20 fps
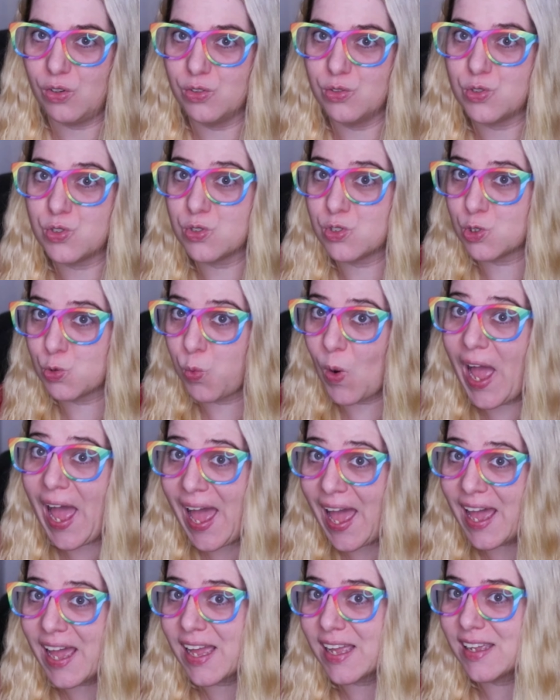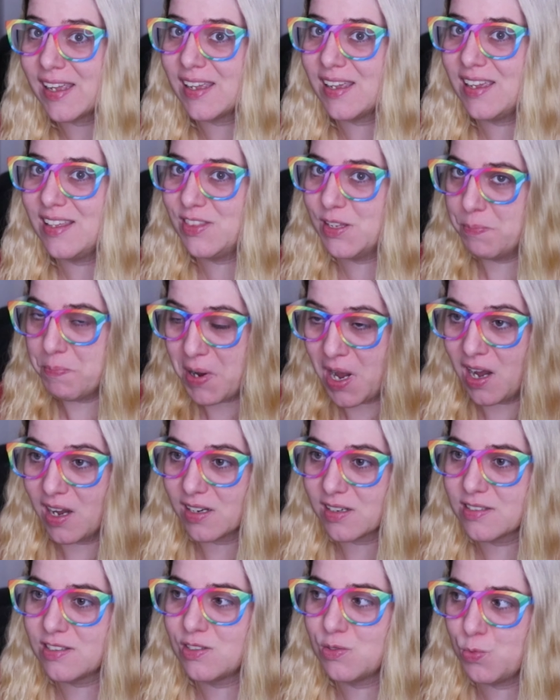swag in the
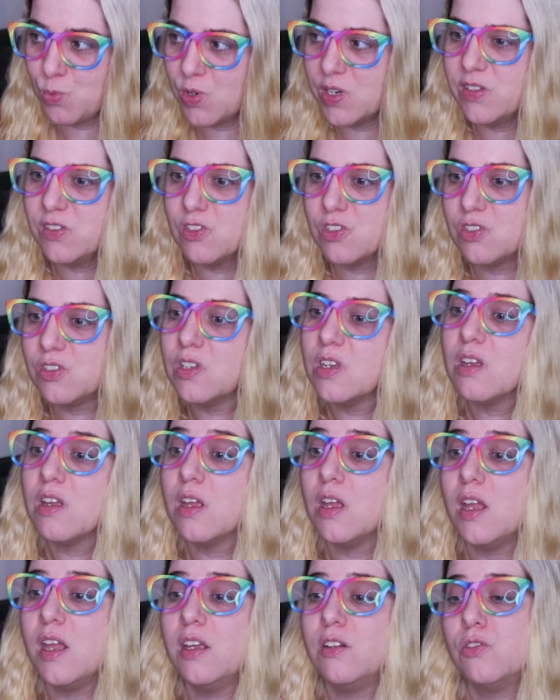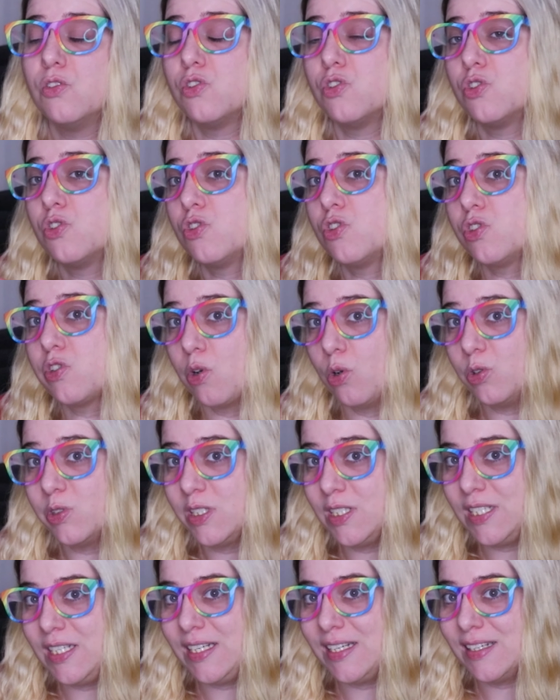box was
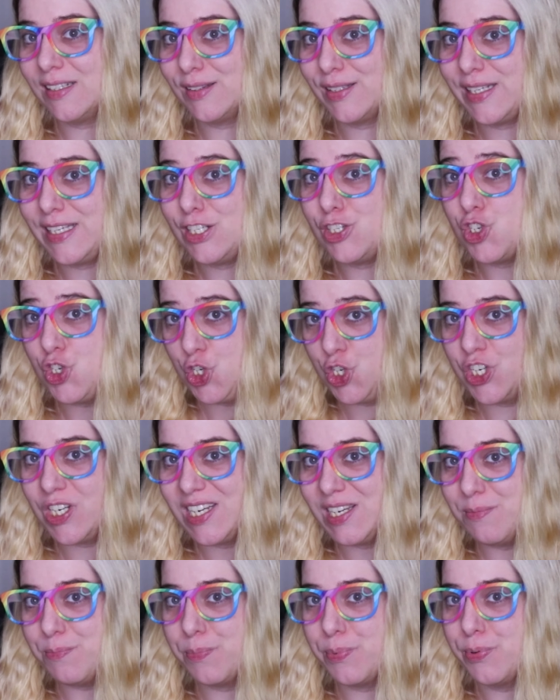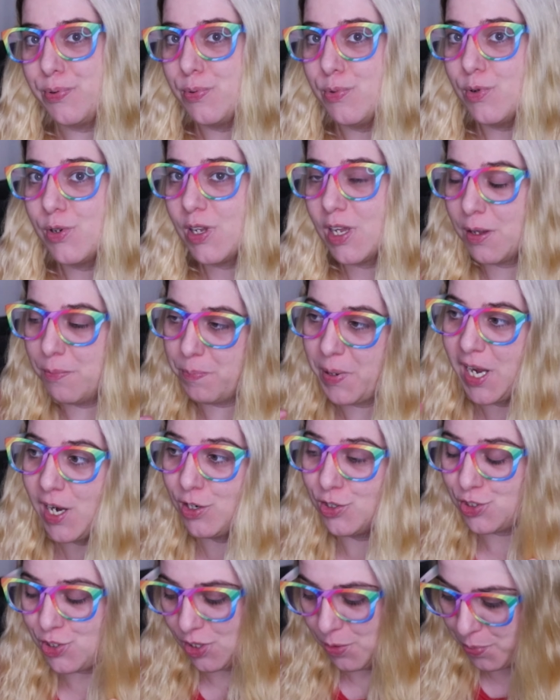insultingly cheap
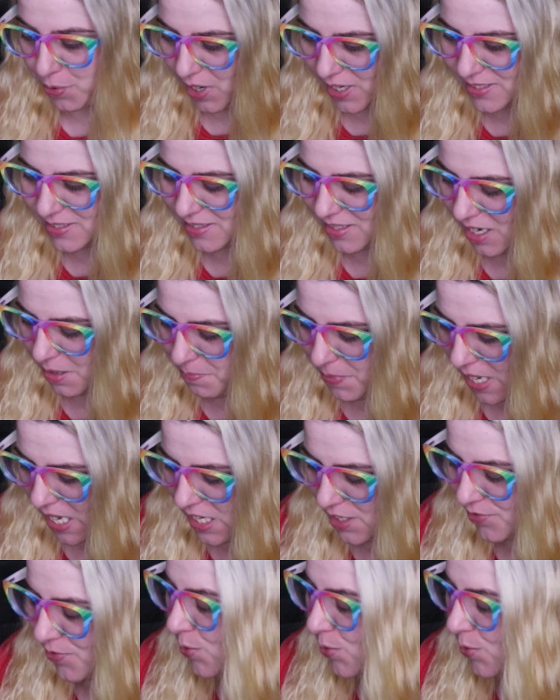compared to the price that I'm paying